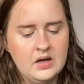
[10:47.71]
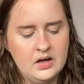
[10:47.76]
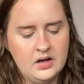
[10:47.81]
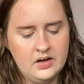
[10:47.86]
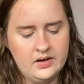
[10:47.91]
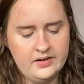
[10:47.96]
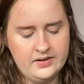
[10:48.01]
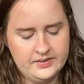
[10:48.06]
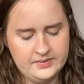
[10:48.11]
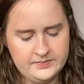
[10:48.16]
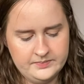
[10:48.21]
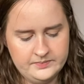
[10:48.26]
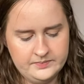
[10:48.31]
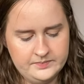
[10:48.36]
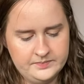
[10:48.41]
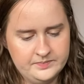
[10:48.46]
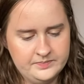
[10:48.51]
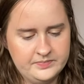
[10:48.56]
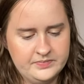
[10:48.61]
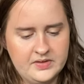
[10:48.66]
um
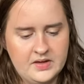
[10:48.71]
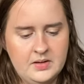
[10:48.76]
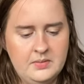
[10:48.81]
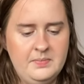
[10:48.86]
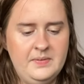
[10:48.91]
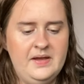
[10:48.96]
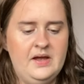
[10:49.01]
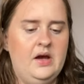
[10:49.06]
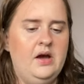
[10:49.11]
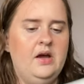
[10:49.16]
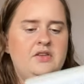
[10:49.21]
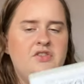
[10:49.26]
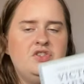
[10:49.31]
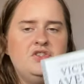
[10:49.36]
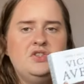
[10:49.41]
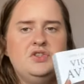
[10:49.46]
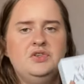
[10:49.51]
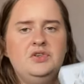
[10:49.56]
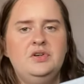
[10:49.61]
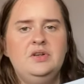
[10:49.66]
but yeah i just
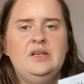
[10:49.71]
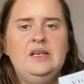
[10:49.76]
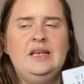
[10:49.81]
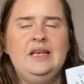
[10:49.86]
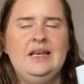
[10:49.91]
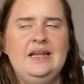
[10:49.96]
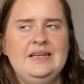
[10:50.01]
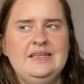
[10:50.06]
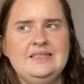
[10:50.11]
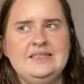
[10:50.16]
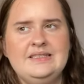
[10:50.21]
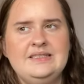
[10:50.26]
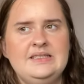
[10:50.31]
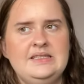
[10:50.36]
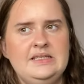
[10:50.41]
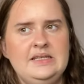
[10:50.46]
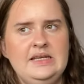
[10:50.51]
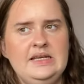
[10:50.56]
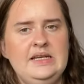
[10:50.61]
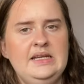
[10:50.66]
thought let's
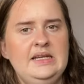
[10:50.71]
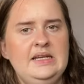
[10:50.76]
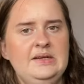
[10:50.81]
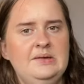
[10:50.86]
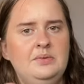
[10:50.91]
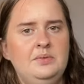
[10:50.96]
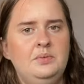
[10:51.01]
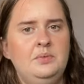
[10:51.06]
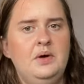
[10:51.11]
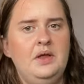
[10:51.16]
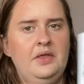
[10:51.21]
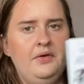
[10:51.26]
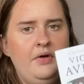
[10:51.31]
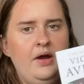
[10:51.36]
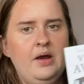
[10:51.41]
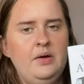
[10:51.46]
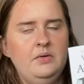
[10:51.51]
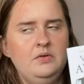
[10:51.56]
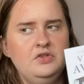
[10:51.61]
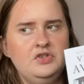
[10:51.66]
see whether i
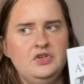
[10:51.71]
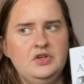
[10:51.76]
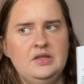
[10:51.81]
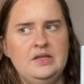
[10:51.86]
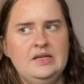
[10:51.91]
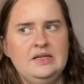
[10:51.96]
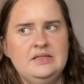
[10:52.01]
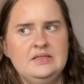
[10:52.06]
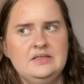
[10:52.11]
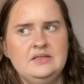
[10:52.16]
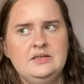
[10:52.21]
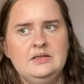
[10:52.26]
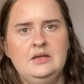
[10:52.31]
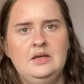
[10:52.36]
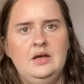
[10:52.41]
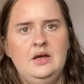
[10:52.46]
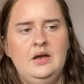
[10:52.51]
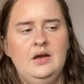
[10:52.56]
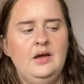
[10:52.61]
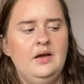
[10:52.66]
enjoy this
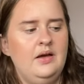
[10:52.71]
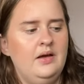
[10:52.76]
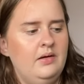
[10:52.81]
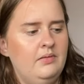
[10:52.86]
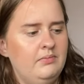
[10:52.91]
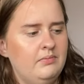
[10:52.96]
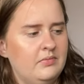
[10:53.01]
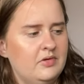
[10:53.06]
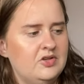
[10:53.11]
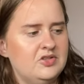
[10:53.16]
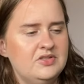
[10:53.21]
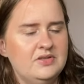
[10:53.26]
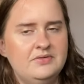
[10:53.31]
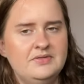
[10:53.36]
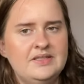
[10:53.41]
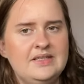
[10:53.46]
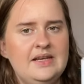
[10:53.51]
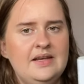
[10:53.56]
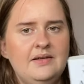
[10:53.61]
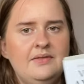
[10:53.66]
um because
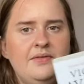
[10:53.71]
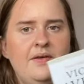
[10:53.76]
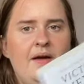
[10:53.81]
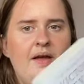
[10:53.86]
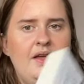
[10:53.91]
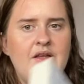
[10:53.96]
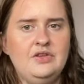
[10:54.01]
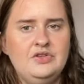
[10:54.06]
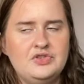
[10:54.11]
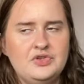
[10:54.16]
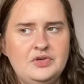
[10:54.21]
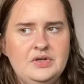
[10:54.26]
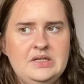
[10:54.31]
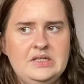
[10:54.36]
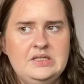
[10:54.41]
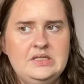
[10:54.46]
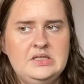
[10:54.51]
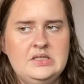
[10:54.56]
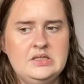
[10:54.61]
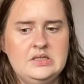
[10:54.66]
obviously if i enjoy
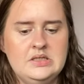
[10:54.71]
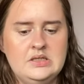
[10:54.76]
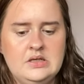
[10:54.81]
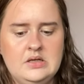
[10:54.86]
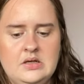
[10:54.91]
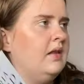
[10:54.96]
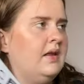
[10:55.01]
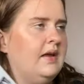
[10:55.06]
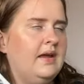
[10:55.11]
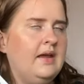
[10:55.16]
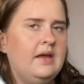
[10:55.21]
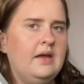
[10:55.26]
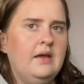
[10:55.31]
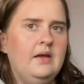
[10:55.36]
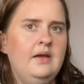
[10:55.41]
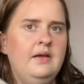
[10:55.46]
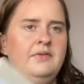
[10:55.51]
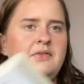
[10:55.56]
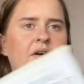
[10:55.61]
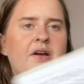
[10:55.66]
it like
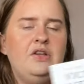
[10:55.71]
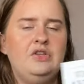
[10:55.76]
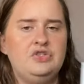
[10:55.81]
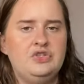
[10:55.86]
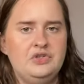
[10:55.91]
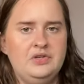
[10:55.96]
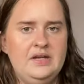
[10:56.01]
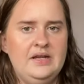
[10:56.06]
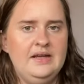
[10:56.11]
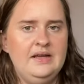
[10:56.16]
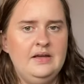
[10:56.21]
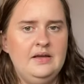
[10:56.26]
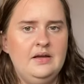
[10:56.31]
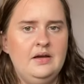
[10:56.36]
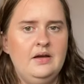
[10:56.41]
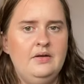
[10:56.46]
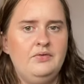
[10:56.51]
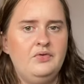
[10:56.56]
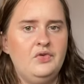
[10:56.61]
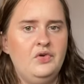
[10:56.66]
if i enjoy it
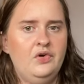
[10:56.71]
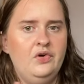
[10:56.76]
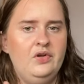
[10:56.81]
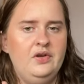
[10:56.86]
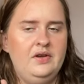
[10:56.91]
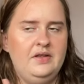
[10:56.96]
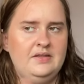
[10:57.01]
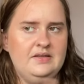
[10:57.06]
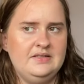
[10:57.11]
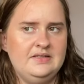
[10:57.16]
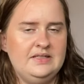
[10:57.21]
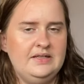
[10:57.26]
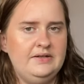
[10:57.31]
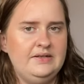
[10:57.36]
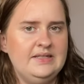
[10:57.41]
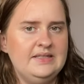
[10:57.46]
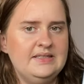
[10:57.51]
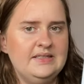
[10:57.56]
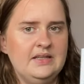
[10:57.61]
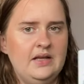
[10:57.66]
i've got another
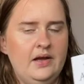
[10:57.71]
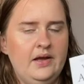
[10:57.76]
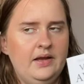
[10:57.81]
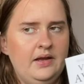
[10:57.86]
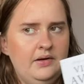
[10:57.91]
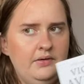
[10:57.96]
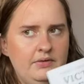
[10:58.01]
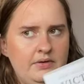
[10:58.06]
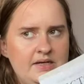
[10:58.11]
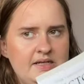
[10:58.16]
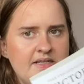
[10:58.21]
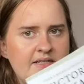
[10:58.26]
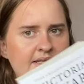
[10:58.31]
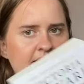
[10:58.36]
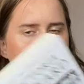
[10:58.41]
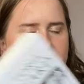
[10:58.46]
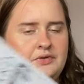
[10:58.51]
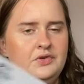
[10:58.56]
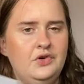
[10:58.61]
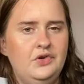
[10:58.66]
series that i can read
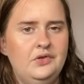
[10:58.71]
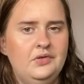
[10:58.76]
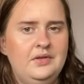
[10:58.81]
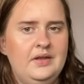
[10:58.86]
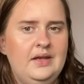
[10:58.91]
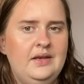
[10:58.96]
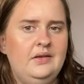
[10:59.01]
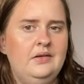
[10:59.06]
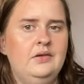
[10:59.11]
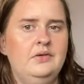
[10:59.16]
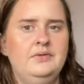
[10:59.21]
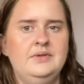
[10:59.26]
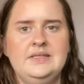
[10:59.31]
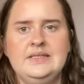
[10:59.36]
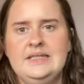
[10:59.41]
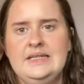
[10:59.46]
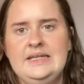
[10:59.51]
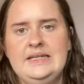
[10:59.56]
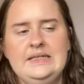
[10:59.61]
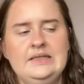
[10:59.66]
if not then
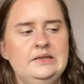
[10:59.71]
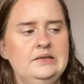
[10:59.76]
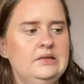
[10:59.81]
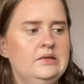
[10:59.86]
obviously